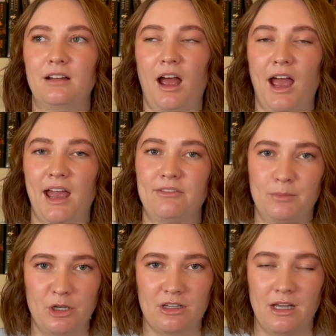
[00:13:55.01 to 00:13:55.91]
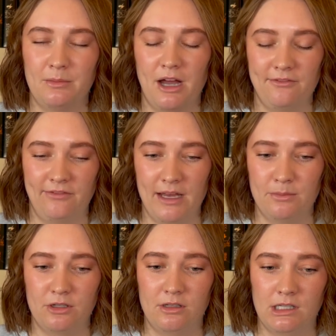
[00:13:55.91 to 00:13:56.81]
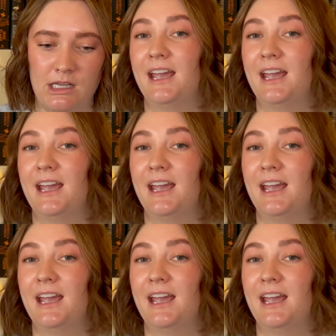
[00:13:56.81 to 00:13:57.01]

I have a book club on Fable,